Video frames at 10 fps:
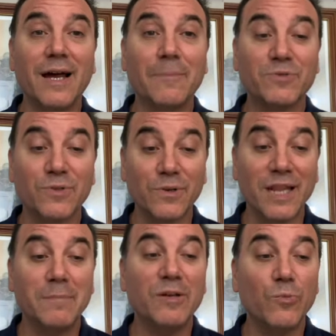optional
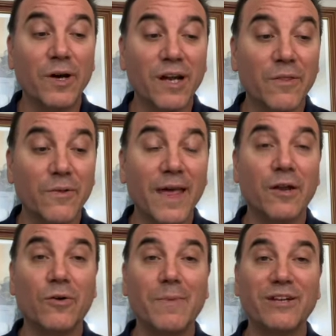claiming 1 other than
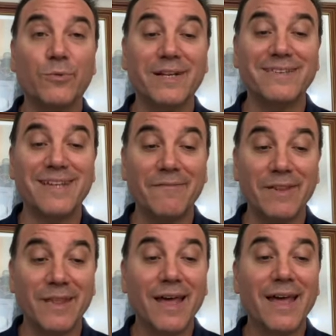on May 27th.